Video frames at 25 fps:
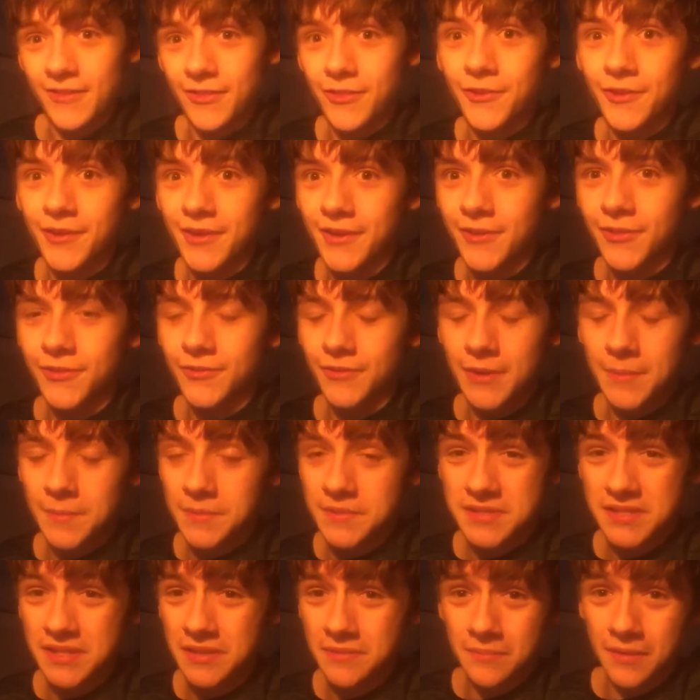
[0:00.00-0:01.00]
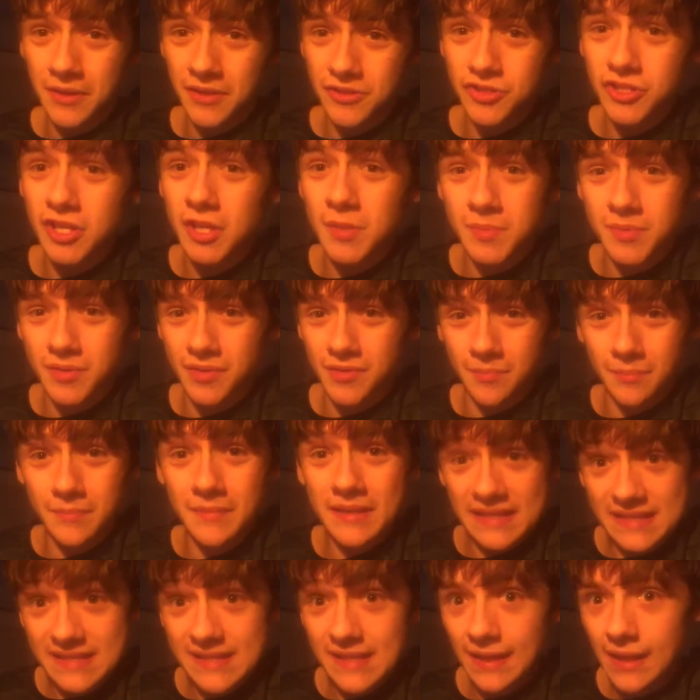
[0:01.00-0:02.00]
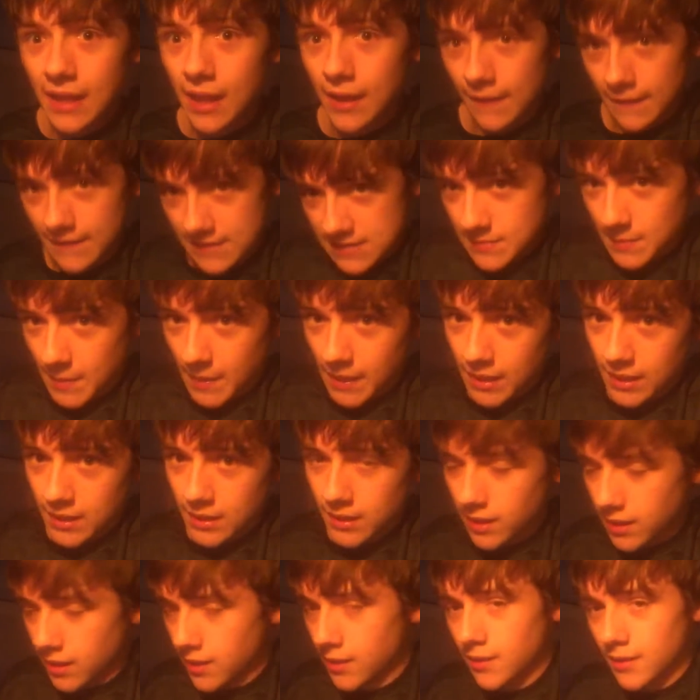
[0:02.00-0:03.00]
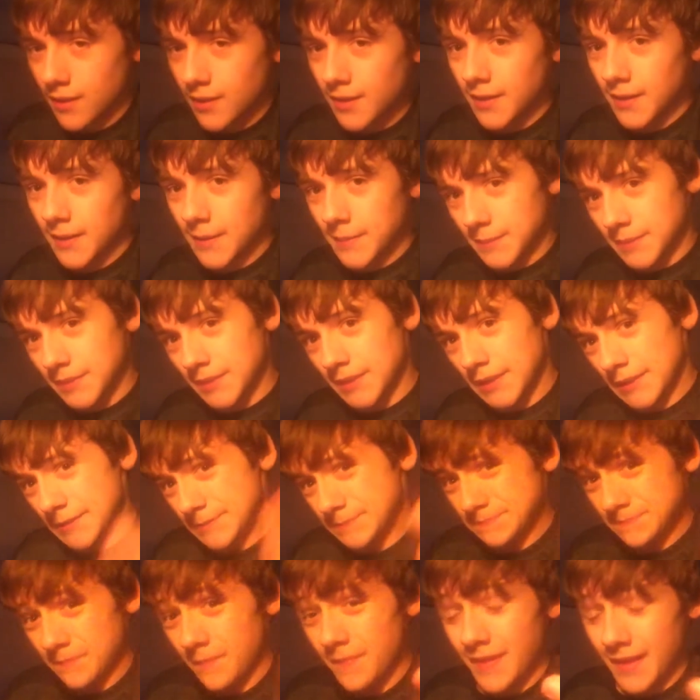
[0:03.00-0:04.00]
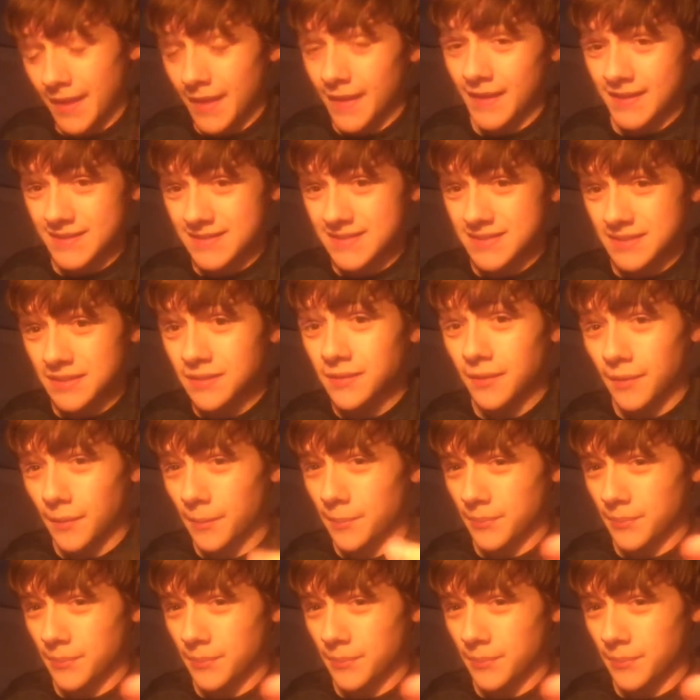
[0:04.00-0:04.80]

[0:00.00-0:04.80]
33% of my chips are missing out of this bag, but that's still a